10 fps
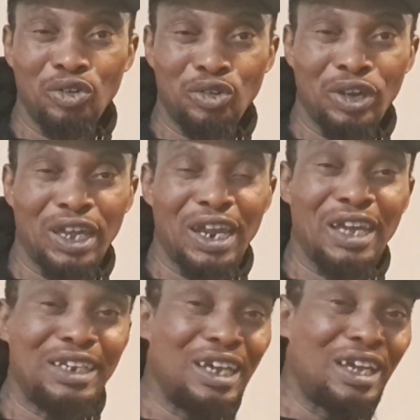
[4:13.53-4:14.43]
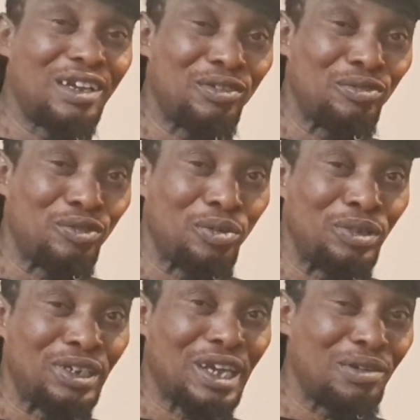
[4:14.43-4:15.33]
together, and from
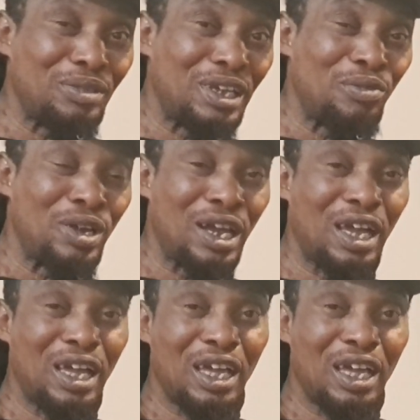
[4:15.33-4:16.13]
the time they were